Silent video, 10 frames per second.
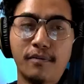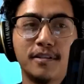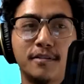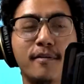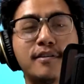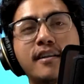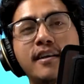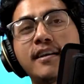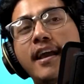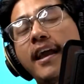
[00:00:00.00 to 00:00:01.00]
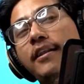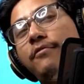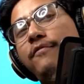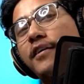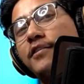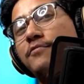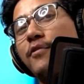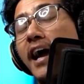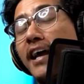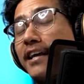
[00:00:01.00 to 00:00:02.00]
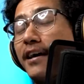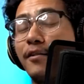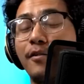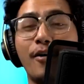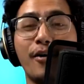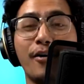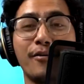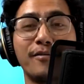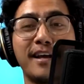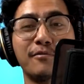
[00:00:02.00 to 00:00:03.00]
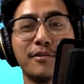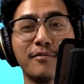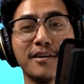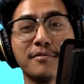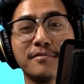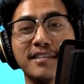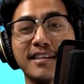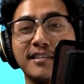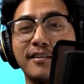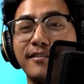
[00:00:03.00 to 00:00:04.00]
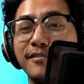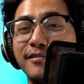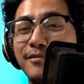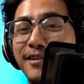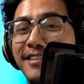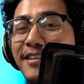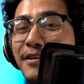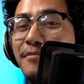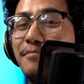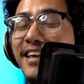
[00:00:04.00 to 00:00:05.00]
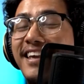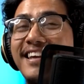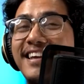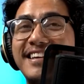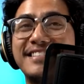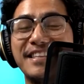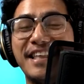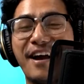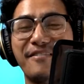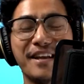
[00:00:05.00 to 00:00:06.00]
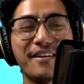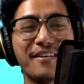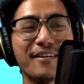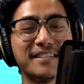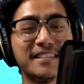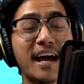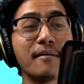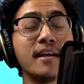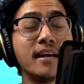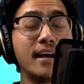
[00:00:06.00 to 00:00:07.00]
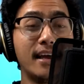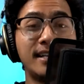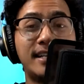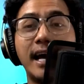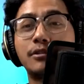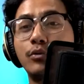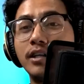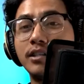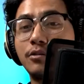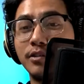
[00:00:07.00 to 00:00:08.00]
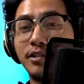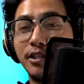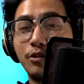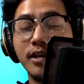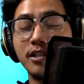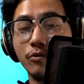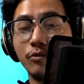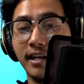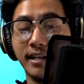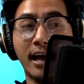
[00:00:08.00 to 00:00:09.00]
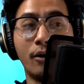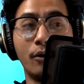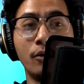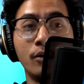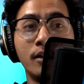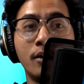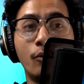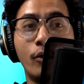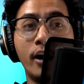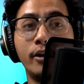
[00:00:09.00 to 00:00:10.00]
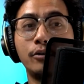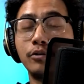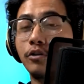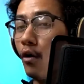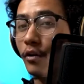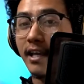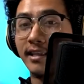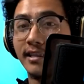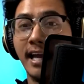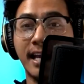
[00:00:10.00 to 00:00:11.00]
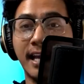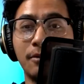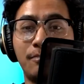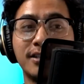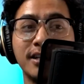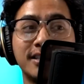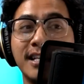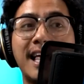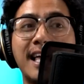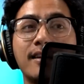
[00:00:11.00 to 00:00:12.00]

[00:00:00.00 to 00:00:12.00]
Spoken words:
especially in Facebook. I get a lot of like requests from sexy girls with bikinis and everything all the time. It has reached to a situation right now where you don't get that kind of pictures. It's like